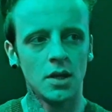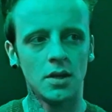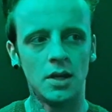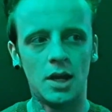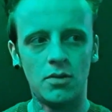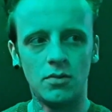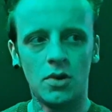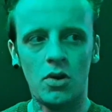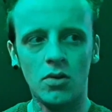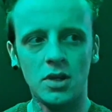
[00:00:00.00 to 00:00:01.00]
Now,
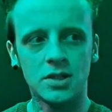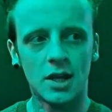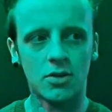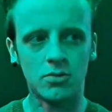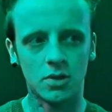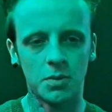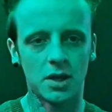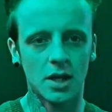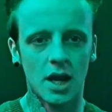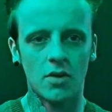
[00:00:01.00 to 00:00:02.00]
not only is that going to be a
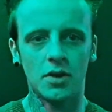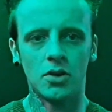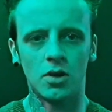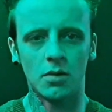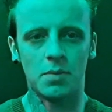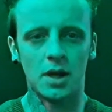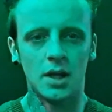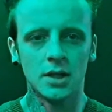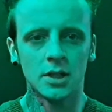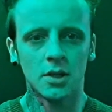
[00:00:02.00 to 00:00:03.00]
carrying oil, but